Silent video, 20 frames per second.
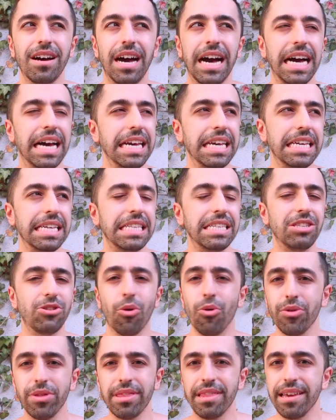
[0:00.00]
I
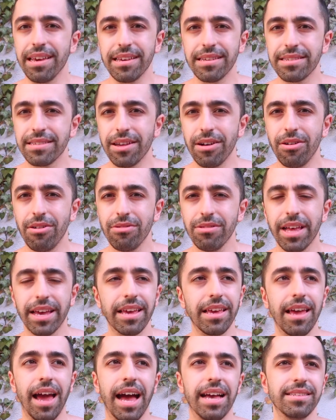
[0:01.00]
don't think so.
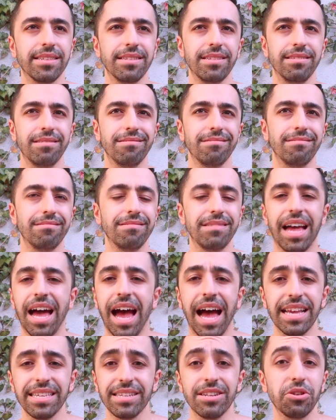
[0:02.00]
Like it has that
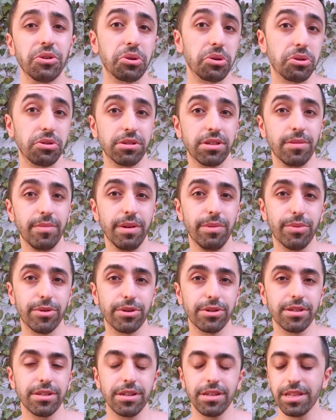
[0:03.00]
hasn't occurred to me
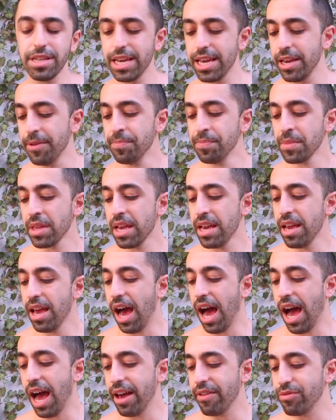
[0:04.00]
personally.
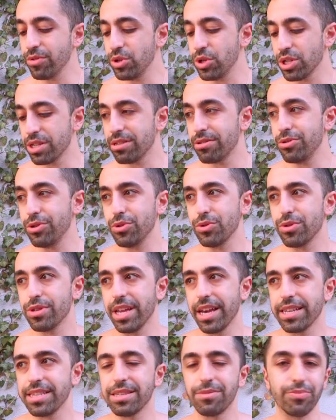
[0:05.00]
I would just use
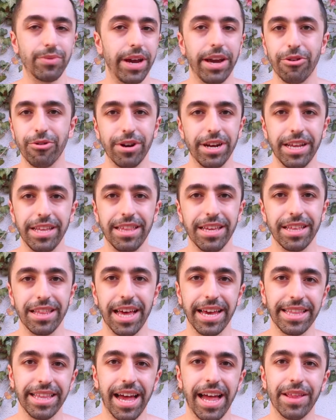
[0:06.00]
like spray or anything
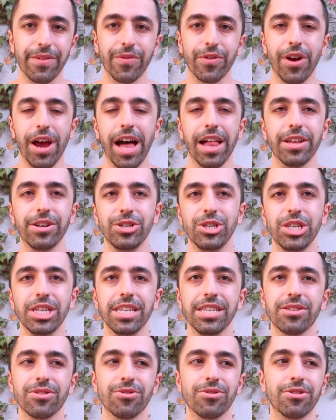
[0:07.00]
like that for
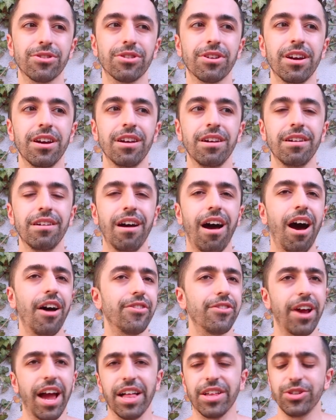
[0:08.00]
allergies or
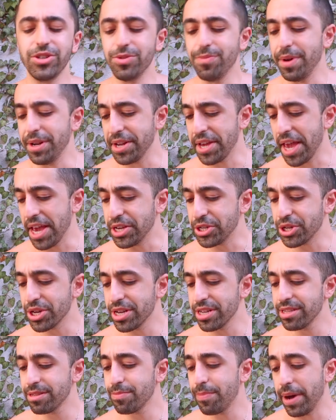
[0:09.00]
other allergy
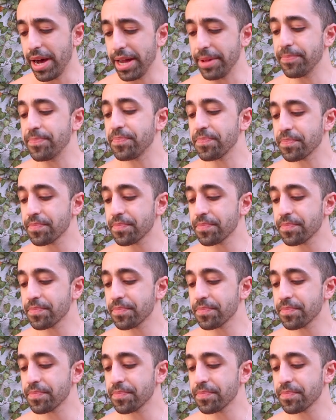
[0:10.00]
medications, but